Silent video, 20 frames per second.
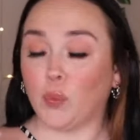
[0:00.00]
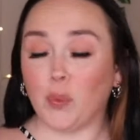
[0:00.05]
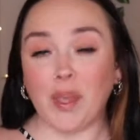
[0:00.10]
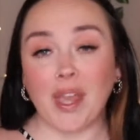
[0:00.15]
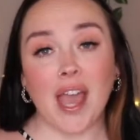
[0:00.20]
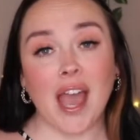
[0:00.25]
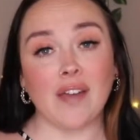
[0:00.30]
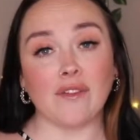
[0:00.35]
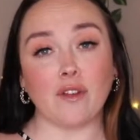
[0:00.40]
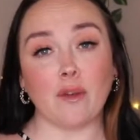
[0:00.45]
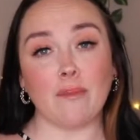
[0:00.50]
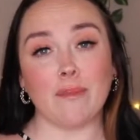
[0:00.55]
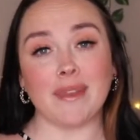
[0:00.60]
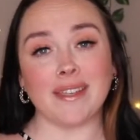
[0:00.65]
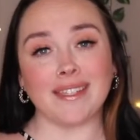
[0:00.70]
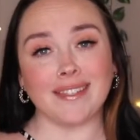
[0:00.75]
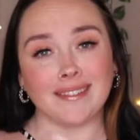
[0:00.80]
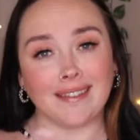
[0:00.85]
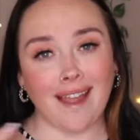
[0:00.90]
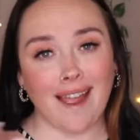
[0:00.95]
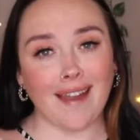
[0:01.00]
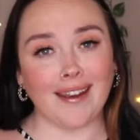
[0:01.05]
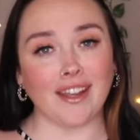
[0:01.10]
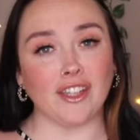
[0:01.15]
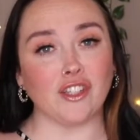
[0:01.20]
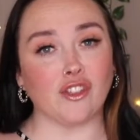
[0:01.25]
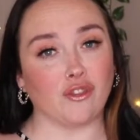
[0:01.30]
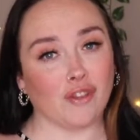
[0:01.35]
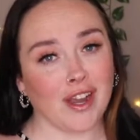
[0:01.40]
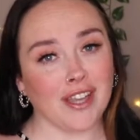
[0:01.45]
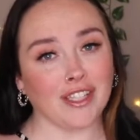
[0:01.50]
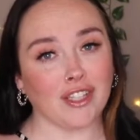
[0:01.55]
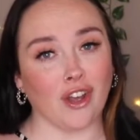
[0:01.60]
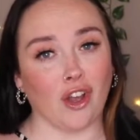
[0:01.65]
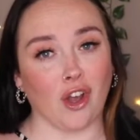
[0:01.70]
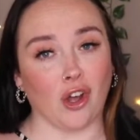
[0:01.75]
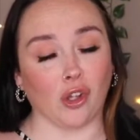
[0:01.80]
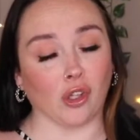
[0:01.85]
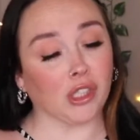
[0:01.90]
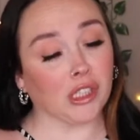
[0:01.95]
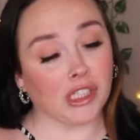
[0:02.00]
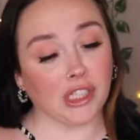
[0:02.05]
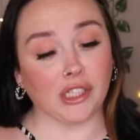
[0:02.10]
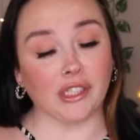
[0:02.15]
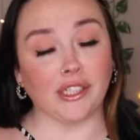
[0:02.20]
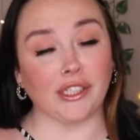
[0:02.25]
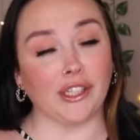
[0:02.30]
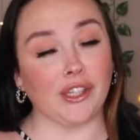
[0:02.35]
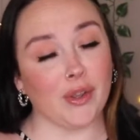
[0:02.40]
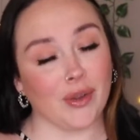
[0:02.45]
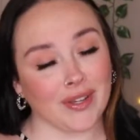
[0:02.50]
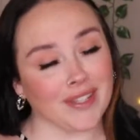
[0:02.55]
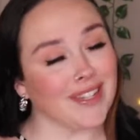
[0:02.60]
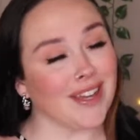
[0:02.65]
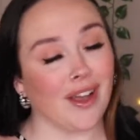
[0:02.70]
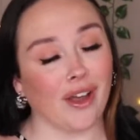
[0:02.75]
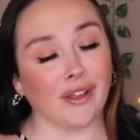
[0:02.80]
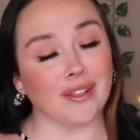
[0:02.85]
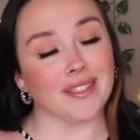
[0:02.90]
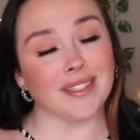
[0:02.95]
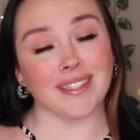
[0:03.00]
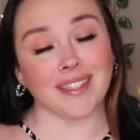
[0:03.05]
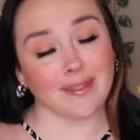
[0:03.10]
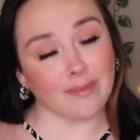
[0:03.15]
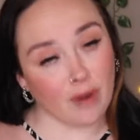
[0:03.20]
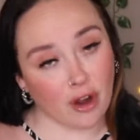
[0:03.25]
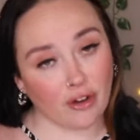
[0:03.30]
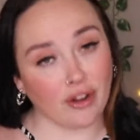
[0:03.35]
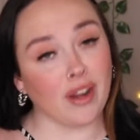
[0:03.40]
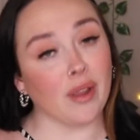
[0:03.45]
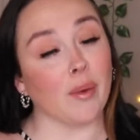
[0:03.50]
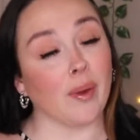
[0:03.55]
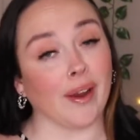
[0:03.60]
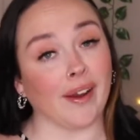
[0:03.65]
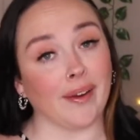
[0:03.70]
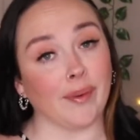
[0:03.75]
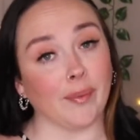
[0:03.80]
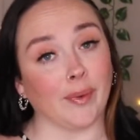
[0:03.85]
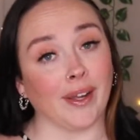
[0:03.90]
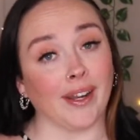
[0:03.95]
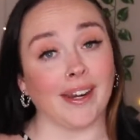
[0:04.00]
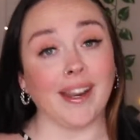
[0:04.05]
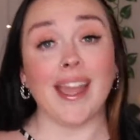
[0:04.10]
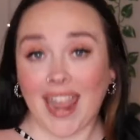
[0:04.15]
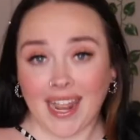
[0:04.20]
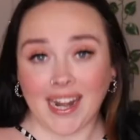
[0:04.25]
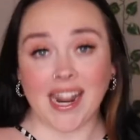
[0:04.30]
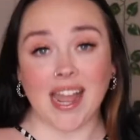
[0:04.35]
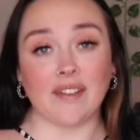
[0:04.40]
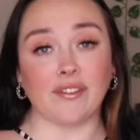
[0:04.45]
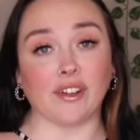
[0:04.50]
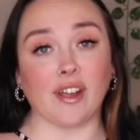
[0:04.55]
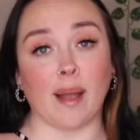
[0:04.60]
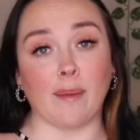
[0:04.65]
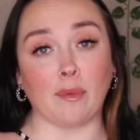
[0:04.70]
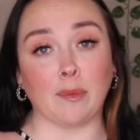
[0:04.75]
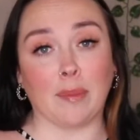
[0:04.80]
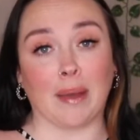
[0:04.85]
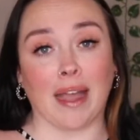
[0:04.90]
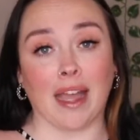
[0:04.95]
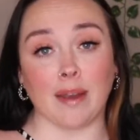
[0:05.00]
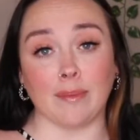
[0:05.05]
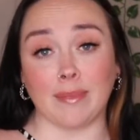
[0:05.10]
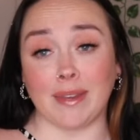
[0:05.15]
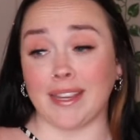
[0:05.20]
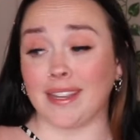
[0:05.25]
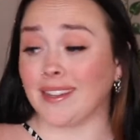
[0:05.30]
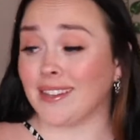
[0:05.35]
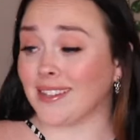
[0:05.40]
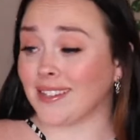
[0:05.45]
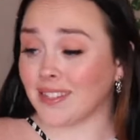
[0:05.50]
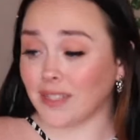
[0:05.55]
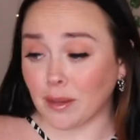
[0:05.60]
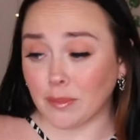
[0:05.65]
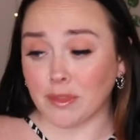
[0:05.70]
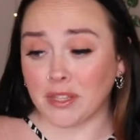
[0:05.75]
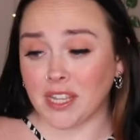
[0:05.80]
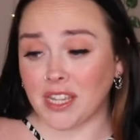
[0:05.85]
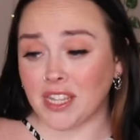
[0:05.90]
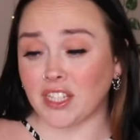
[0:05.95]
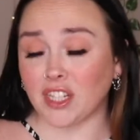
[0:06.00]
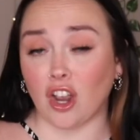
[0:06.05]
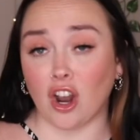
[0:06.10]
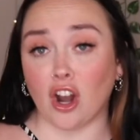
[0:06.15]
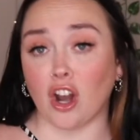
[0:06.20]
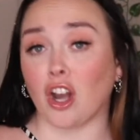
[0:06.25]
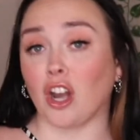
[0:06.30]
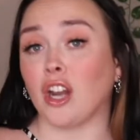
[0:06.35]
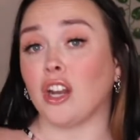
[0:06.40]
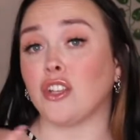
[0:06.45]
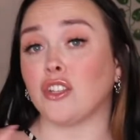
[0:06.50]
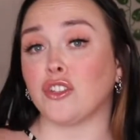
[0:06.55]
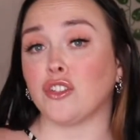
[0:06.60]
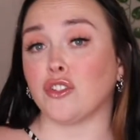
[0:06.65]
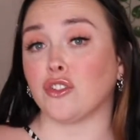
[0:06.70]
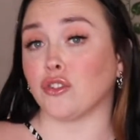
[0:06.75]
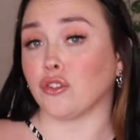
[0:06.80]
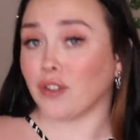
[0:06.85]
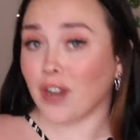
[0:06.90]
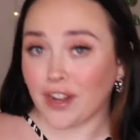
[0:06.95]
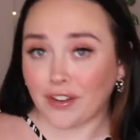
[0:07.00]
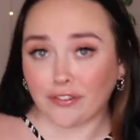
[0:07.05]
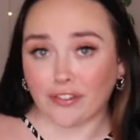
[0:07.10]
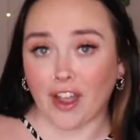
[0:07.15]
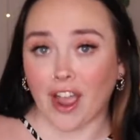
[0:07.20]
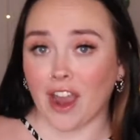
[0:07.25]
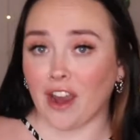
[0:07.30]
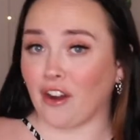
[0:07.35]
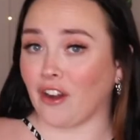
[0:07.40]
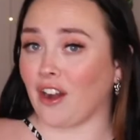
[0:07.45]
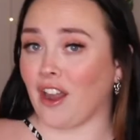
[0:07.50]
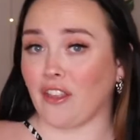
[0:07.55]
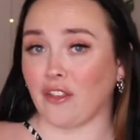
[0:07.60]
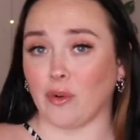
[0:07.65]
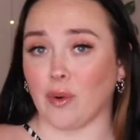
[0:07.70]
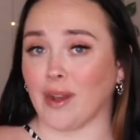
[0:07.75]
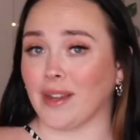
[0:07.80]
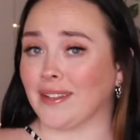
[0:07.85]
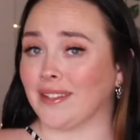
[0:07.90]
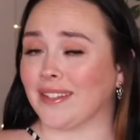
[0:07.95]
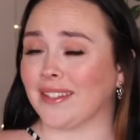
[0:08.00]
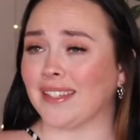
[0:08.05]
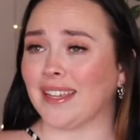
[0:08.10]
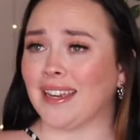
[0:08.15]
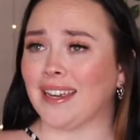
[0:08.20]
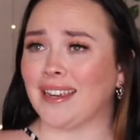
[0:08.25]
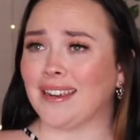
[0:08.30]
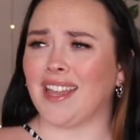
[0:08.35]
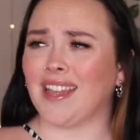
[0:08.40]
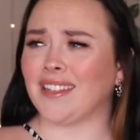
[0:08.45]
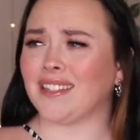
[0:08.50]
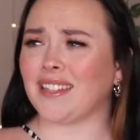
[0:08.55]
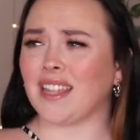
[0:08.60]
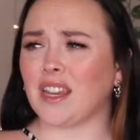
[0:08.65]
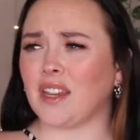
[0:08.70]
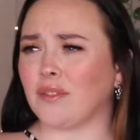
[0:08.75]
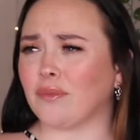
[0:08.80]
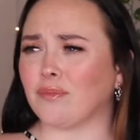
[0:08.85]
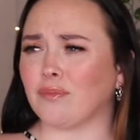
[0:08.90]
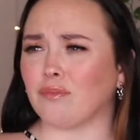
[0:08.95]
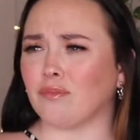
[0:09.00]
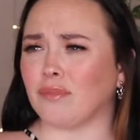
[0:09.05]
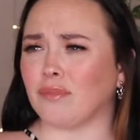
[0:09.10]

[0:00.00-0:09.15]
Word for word: we have a Missguided dress haul. Clearly, you can tell since I'm already wearing one and have a couple behind me. Some of these are straight fire and other ones, it's like